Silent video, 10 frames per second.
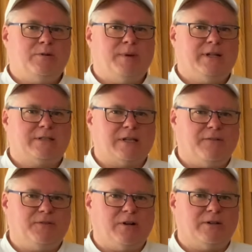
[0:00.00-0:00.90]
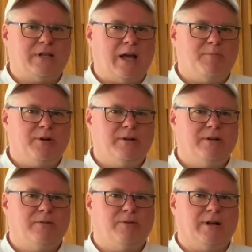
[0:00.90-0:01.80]
minutes left on our timer.
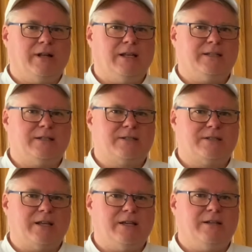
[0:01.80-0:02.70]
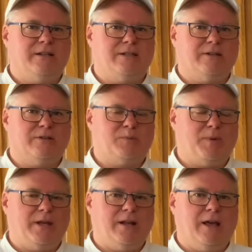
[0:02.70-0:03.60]
We're gonna let this sit until it's been